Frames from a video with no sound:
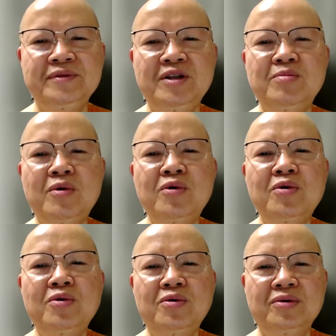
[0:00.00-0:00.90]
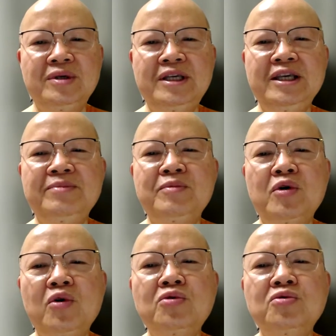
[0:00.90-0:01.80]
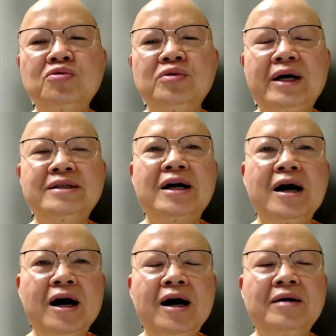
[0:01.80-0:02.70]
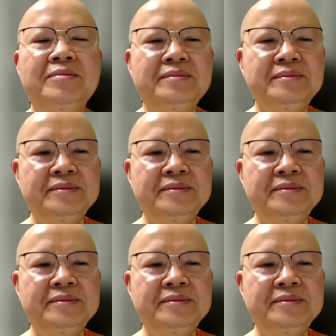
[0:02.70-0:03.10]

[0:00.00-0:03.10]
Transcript: The more keep cool and calm,